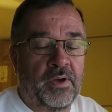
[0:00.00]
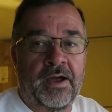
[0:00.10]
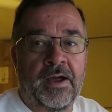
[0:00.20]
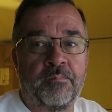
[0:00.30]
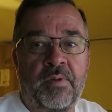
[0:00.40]

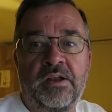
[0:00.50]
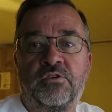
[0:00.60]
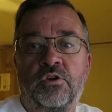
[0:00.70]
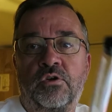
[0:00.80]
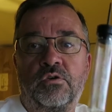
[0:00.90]
many
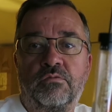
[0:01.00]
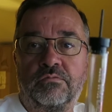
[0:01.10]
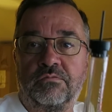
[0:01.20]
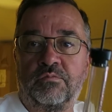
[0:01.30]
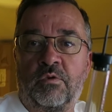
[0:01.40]
of you
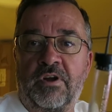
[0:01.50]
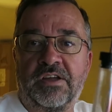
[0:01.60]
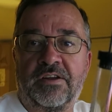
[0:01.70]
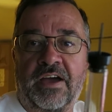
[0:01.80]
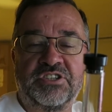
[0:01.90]
will
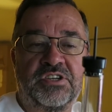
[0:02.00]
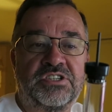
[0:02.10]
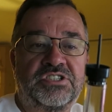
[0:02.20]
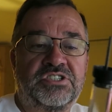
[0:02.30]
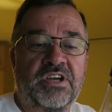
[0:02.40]
recognize
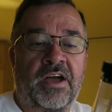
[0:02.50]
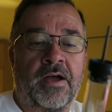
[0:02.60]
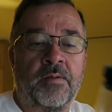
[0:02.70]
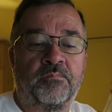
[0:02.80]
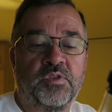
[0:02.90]
this.
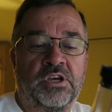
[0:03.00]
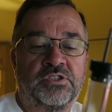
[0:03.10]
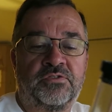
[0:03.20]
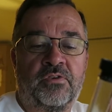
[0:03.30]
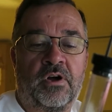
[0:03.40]

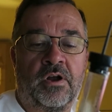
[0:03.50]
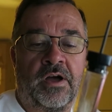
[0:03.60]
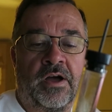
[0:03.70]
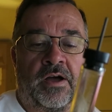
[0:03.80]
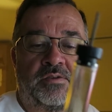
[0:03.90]
It's
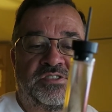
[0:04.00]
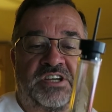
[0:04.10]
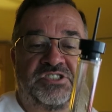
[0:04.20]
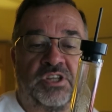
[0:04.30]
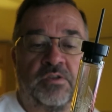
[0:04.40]
for
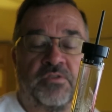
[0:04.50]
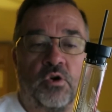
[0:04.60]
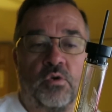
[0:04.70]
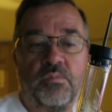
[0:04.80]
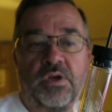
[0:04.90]
testing the
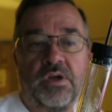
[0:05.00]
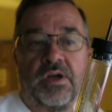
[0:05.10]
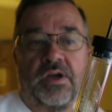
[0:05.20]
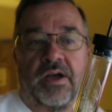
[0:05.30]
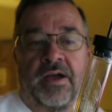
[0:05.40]
fuel.
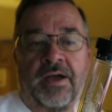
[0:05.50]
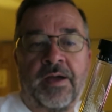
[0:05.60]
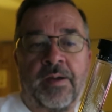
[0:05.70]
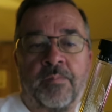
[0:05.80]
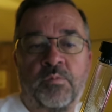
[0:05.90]

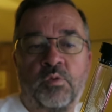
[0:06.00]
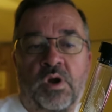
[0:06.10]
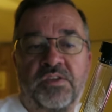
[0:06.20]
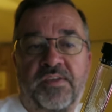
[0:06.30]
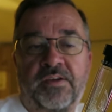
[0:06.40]

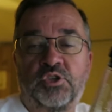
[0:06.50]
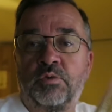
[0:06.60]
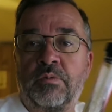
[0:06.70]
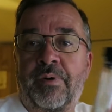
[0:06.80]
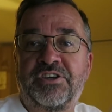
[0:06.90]
One thing that
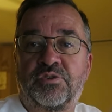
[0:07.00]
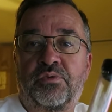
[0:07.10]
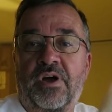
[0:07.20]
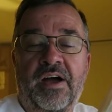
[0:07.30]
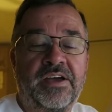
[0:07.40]
took me by
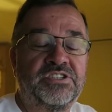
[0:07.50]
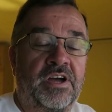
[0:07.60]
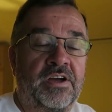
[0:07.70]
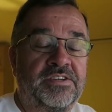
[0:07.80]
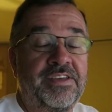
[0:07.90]
surprise,
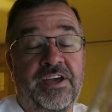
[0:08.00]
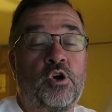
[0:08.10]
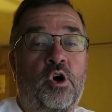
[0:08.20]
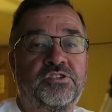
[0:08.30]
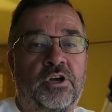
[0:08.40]
I didn't
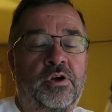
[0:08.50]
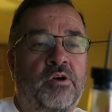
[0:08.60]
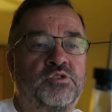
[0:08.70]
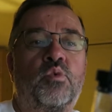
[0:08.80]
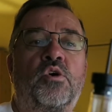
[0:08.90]
get caught out,
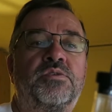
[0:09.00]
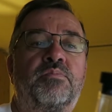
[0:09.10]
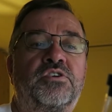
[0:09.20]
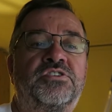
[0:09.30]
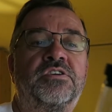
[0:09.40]
I was warned
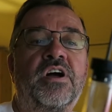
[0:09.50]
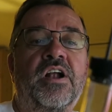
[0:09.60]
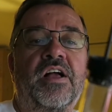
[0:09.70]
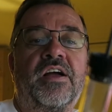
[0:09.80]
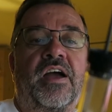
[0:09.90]
about it,
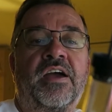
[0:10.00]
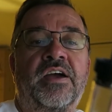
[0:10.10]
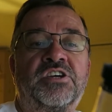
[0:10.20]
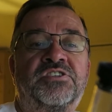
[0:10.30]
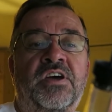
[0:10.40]

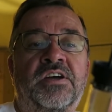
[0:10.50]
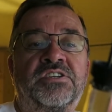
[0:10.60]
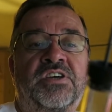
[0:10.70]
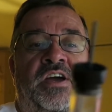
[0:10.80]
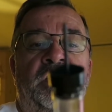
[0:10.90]
is
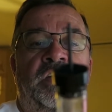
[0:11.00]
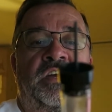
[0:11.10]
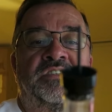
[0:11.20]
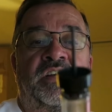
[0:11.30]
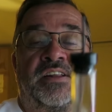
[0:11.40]
that it
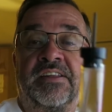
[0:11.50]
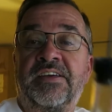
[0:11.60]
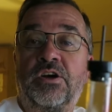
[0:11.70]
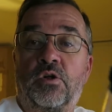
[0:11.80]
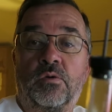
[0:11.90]
is
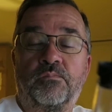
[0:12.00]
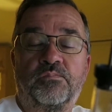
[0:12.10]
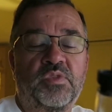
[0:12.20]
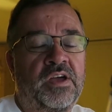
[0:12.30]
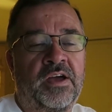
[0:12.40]
illegal.
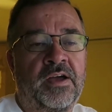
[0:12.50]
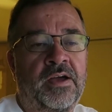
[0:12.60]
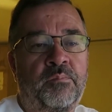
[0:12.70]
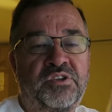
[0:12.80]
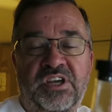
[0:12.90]

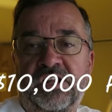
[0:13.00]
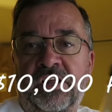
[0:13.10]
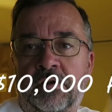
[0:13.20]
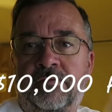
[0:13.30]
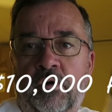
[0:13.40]

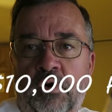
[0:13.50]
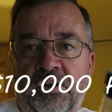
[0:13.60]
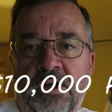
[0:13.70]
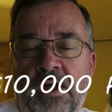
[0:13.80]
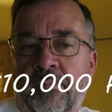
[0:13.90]
Particularly in
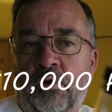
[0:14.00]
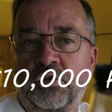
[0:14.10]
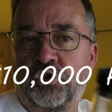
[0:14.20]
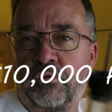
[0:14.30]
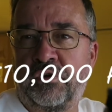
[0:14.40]
Florida. I'm
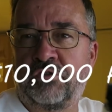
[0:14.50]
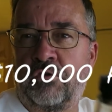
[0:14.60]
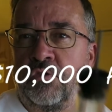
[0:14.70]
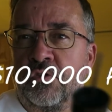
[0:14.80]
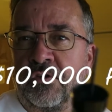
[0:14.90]
not sure if it's
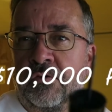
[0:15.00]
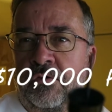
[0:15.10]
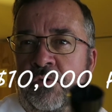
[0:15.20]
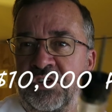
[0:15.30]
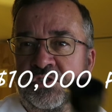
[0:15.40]
around the
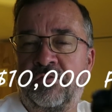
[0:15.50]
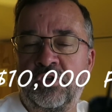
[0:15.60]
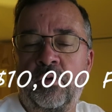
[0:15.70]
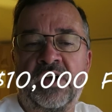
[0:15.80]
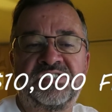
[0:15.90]
rest of
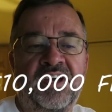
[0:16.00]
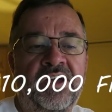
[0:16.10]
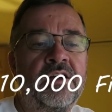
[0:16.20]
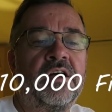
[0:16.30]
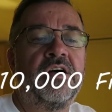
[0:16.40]
the
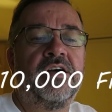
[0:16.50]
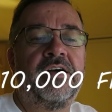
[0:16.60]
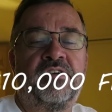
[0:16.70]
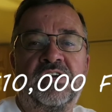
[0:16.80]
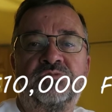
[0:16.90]
USA.
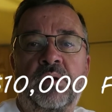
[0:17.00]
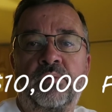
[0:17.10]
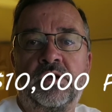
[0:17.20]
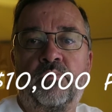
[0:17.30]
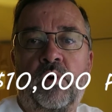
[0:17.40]
If it is,
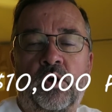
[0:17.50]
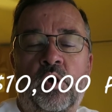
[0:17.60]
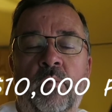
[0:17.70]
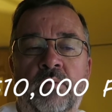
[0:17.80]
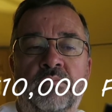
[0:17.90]
maybe you can pop a
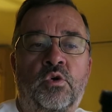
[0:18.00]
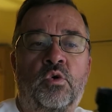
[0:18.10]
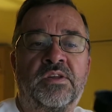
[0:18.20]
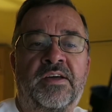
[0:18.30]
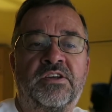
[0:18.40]
comment
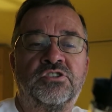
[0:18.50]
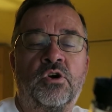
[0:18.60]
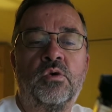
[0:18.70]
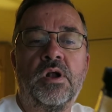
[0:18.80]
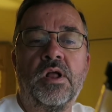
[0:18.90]
below and let us
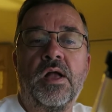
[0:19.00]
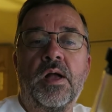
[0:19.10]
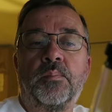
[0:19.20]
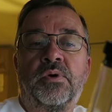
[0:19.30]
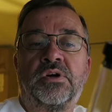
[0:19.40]
know.
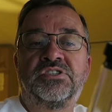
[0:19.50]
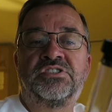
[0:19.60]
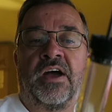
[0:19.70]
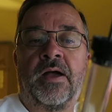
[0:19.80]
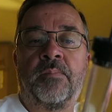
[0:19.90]

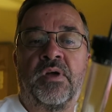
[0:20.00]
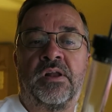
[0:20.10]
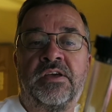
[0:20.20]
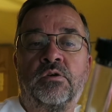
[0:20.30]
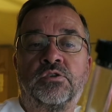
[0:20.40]
But
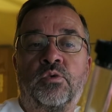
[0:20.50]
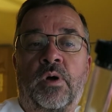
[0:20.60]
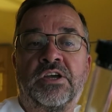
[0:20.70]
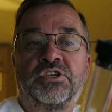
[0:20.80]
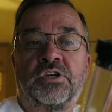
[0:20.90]
illegal
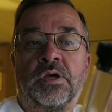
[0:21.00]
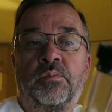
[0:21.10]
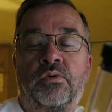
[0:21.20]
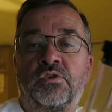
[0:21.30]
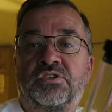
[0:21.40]
to actually
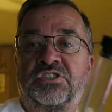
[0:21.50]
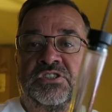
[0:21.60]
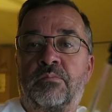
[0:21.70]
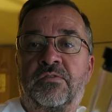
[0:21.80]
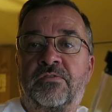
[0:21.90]
put
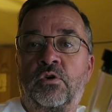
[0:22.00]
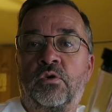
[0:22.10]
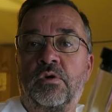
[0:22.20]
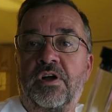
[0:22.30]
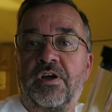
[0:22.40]
sump
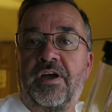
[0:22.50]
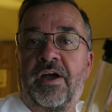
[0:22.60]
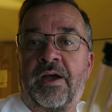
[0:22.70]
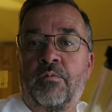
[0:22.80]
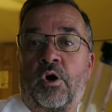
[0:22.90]
fuel
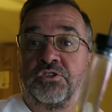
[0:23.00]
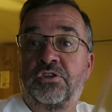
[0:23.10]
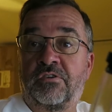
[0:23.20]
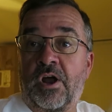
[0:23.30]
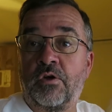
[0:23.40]

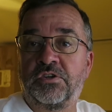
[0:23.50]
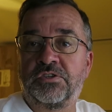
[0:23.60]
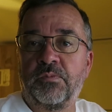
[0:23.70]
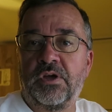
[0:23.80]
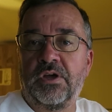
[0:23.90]
onto the ground.